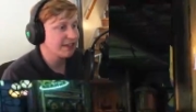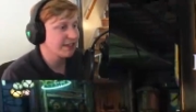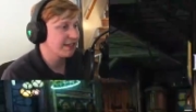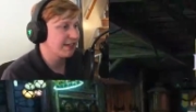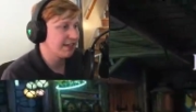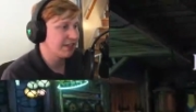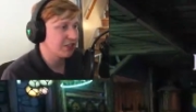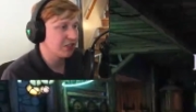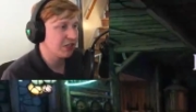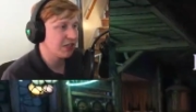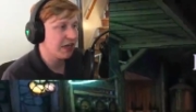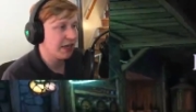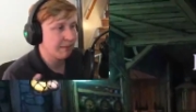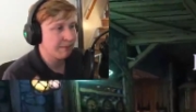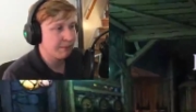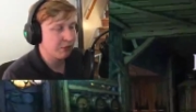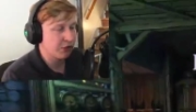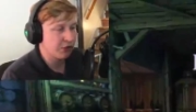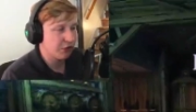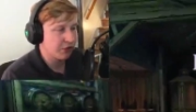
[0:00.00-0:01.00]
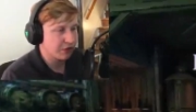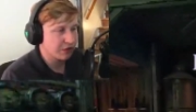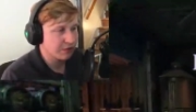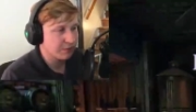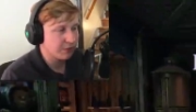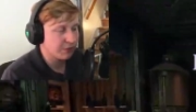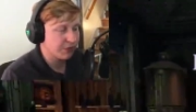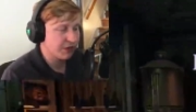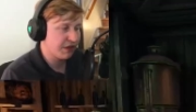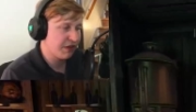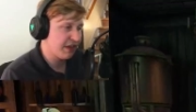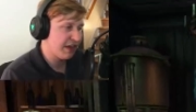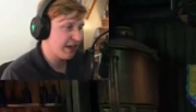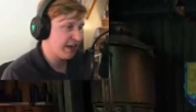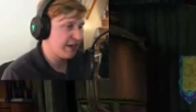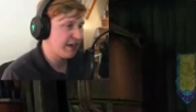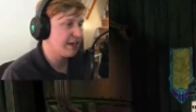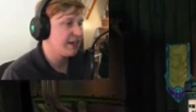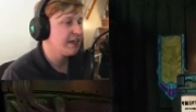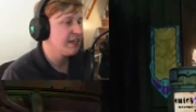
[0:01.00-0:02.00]
Gas, because it's a lot more noticeable
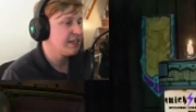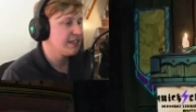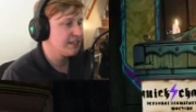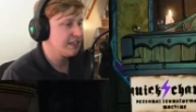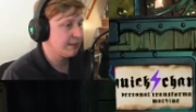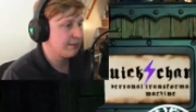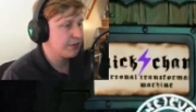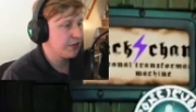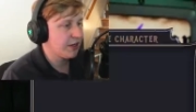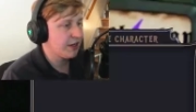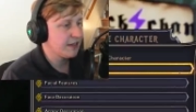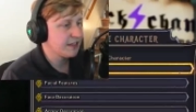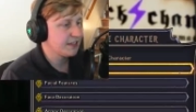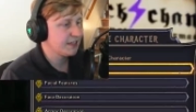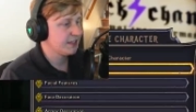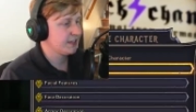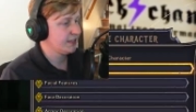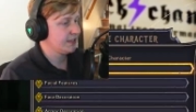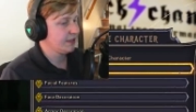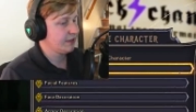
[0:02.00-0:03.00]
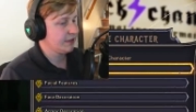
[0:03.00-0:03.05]
than Double Knot.